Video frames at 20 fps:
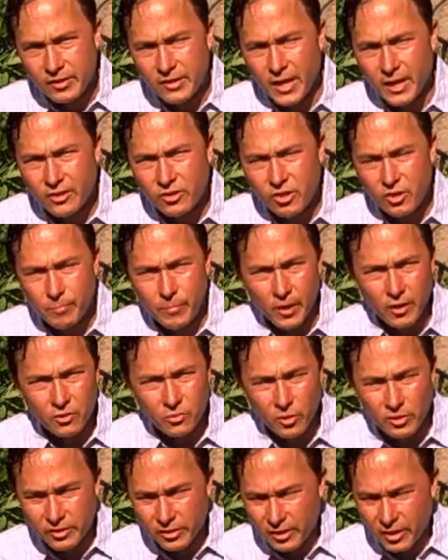These next two
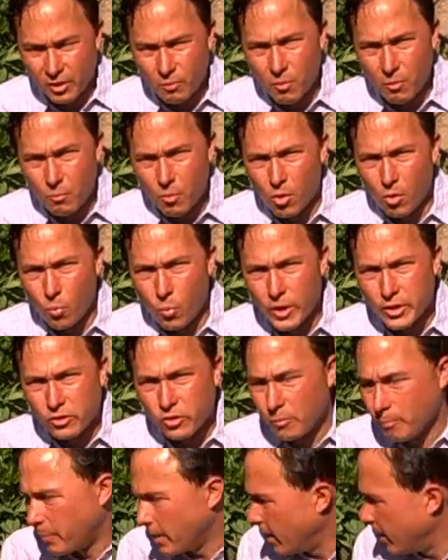beds, once again, were more
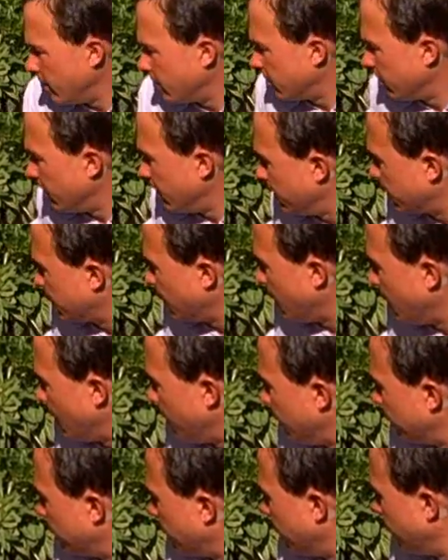winter beds, and these
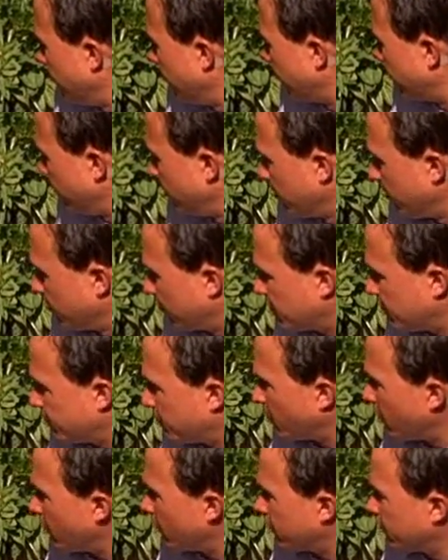guys, this one is
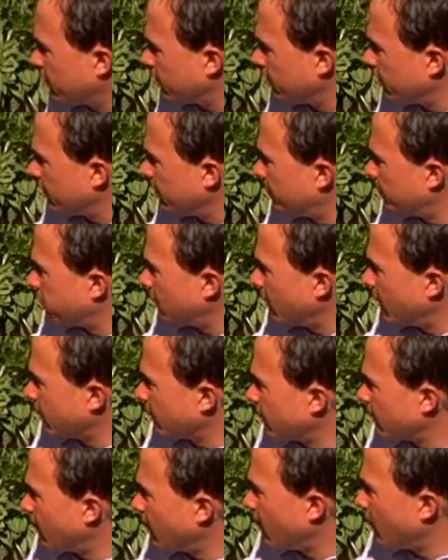sparsely
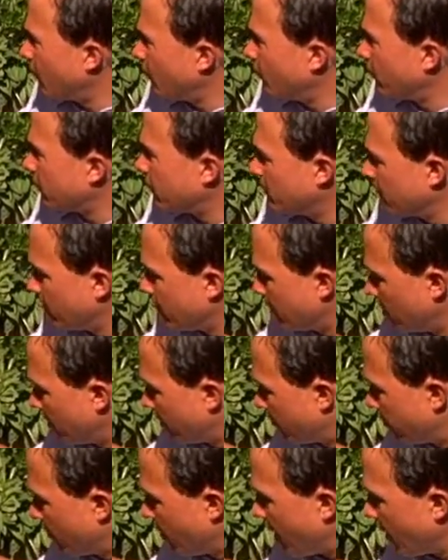planted out with some
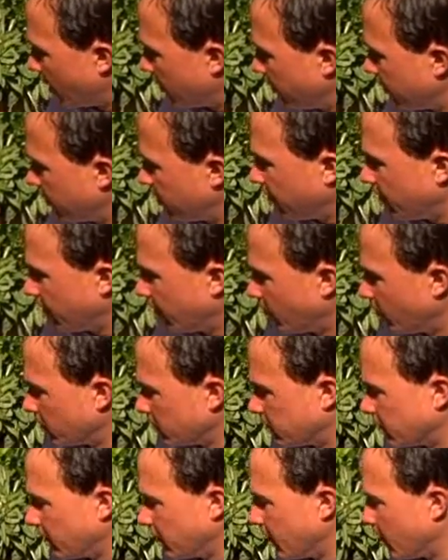broccoli here.
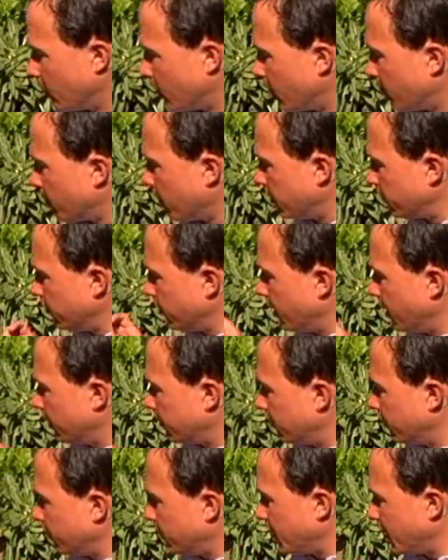Once again, I want to remind you
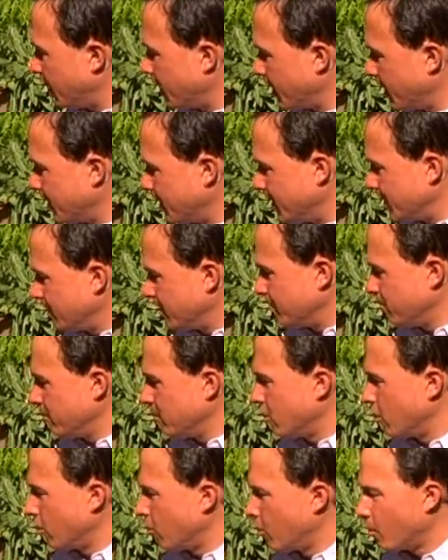guys that you can,
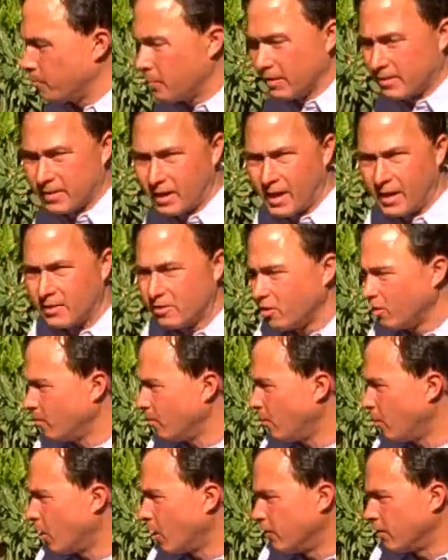you know, besides
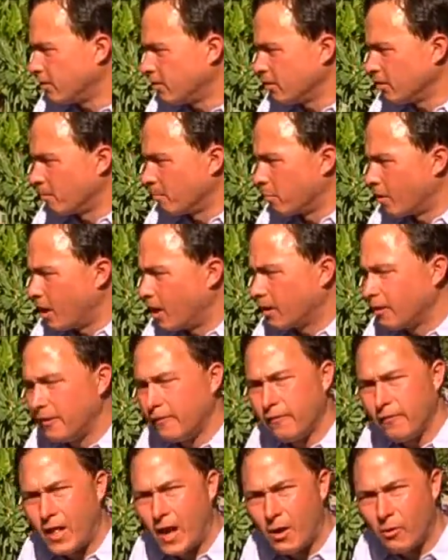harvesting the
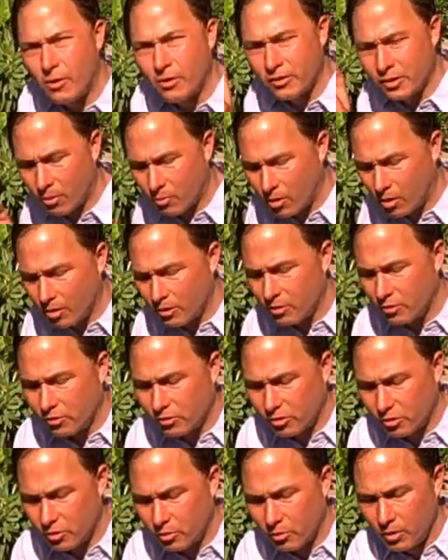broccoli flowers that we're all
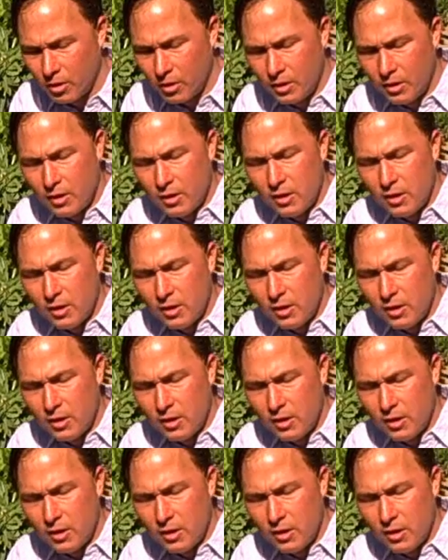used to,